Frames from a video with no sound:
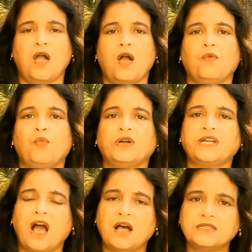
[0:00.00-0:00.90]
What
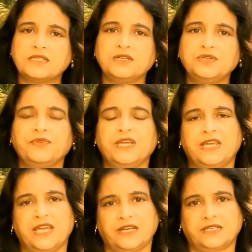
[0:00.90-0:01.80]
answer do we
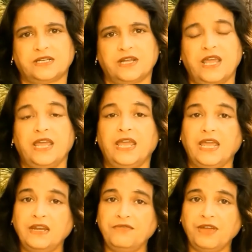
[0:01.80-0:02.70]
get?
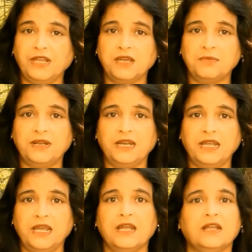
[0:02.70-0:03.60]

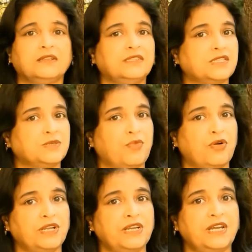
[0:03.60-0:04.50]
Invariably, the
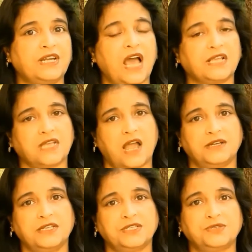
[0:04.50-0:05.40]
subordinate has
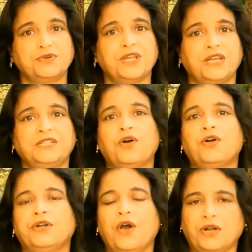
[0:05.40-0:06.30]
understood it
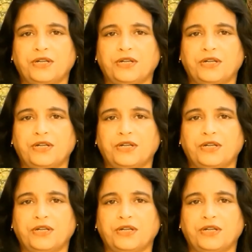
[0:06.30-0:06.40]
or not.